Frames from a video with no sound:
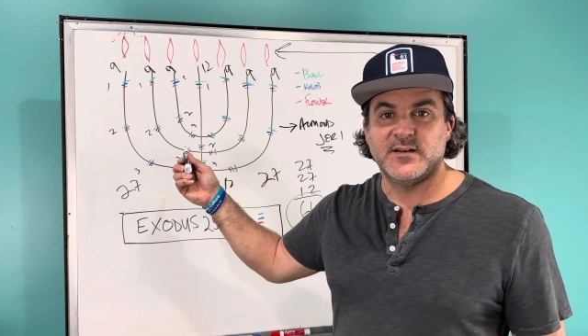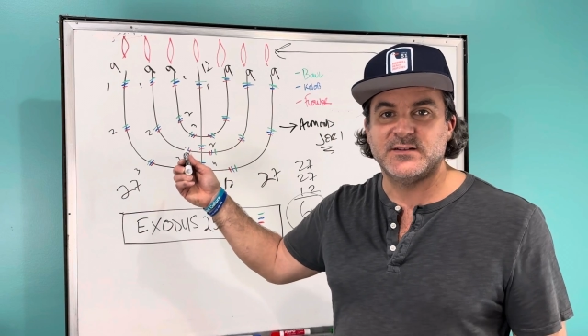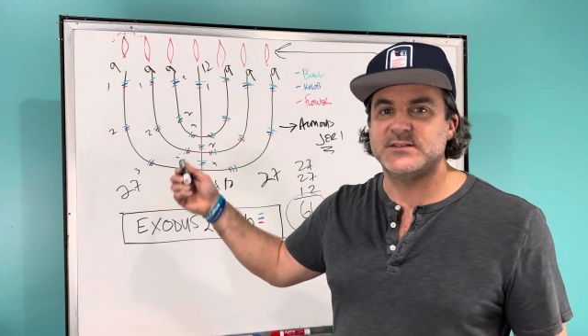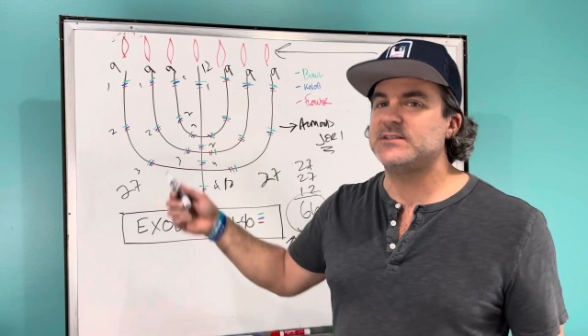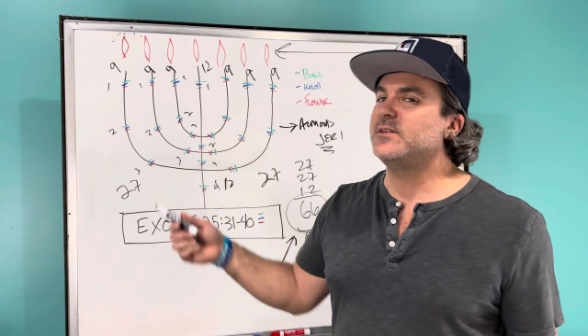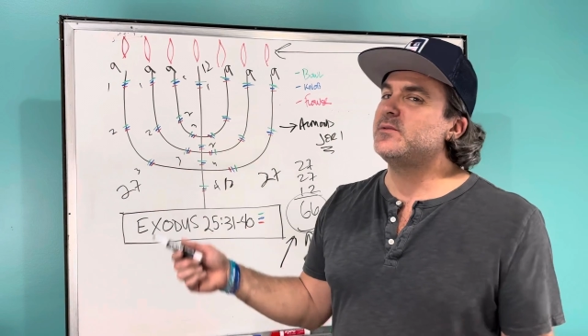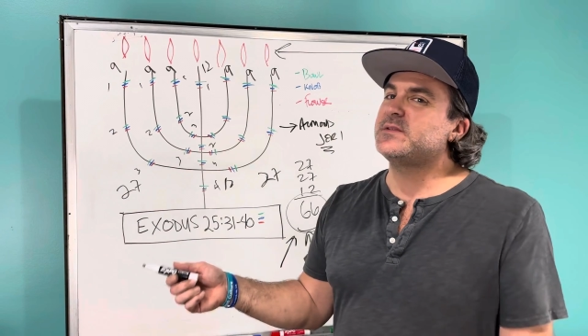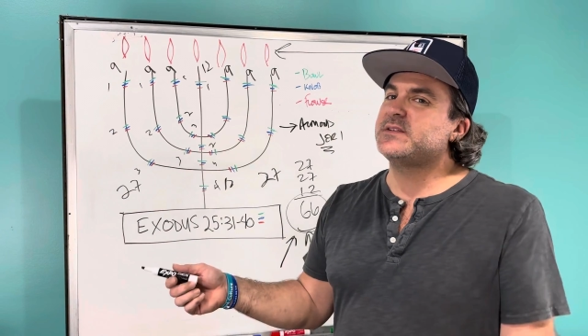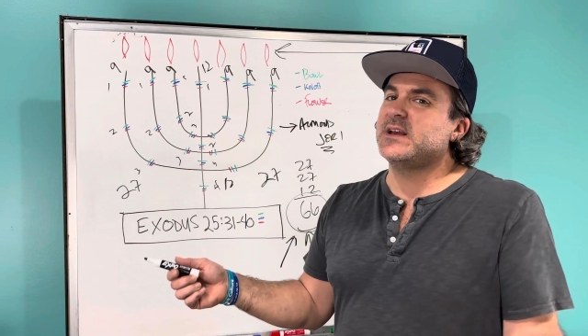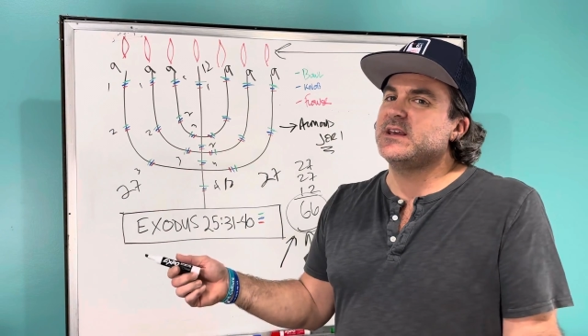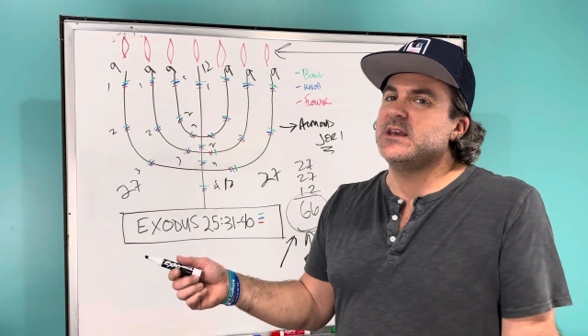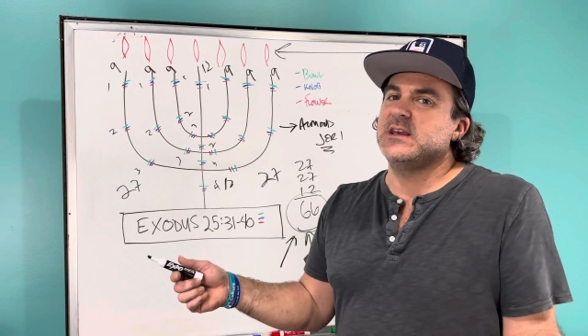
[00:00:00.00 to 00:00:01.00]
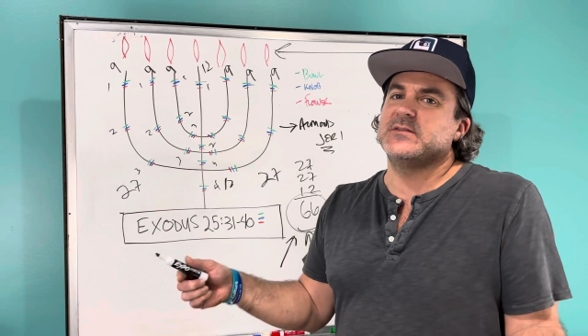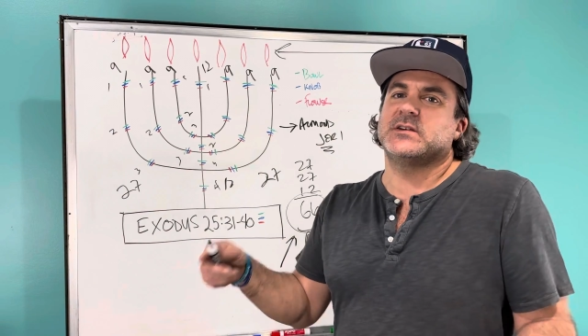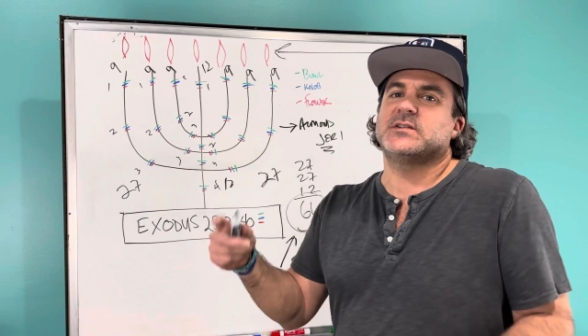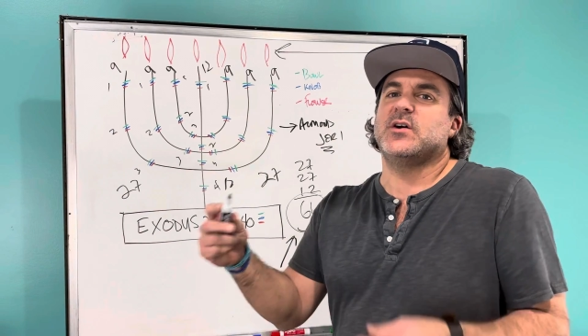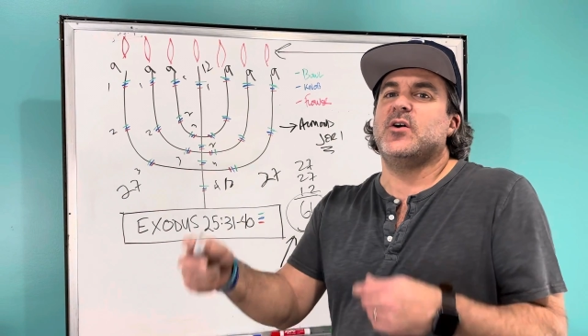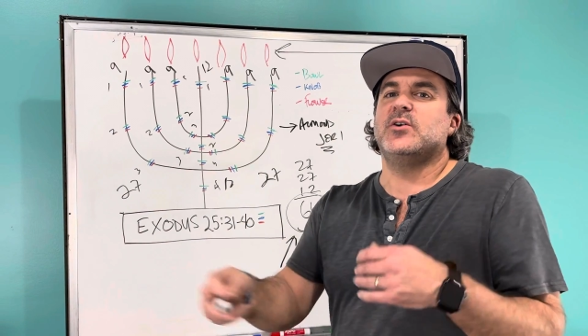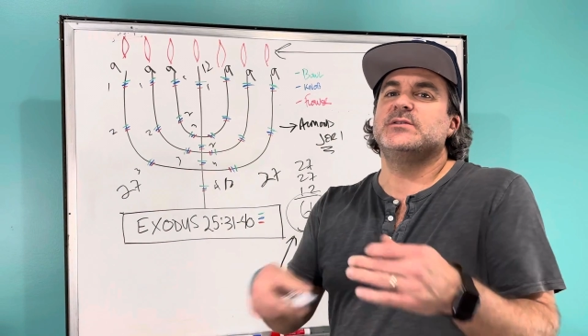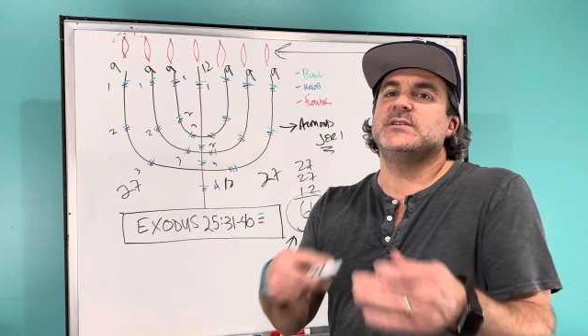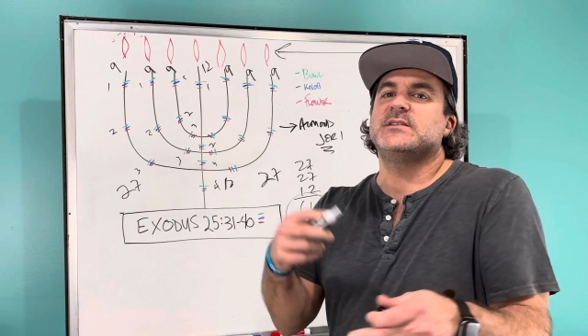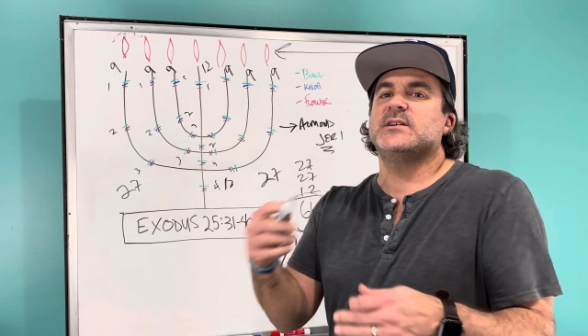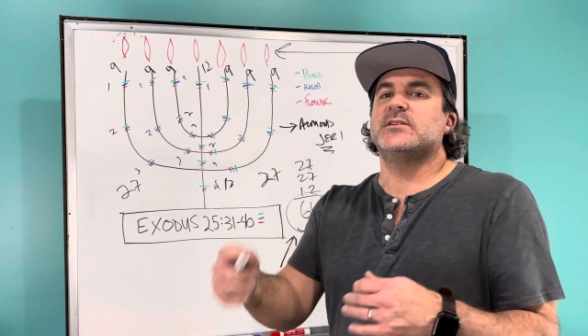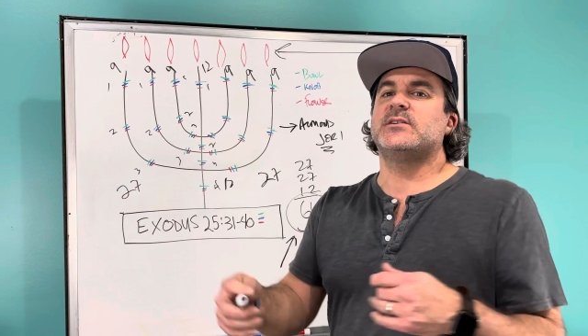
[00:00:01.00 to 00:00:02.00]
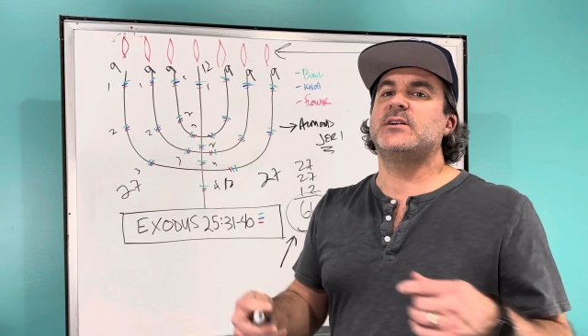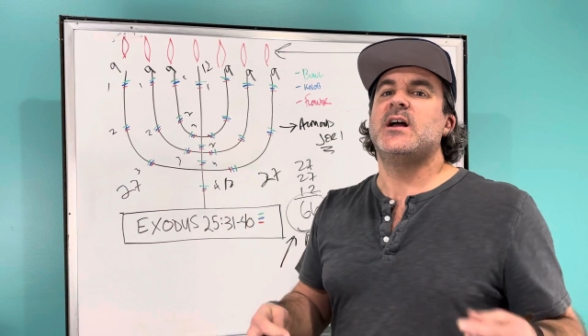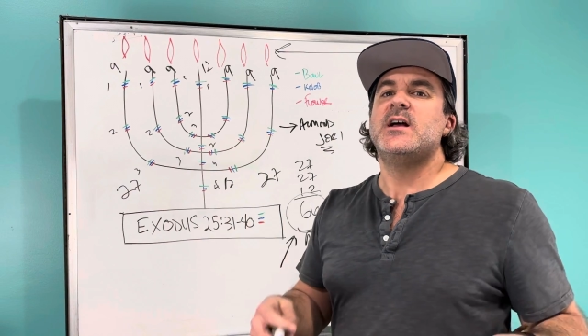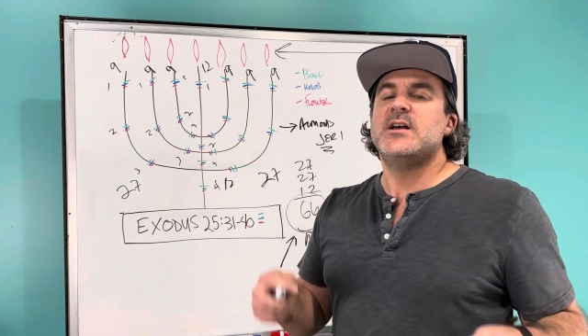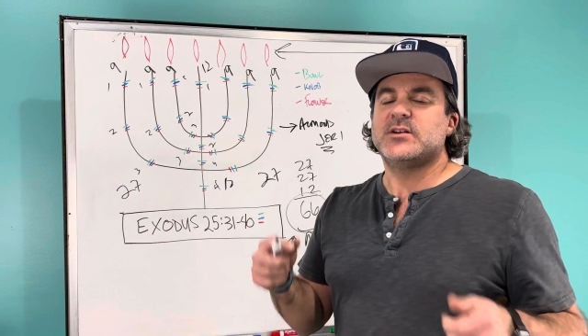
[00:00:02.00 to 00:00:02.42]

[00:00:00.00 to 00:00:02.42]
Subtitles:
See what I'm saying? He gives us all these other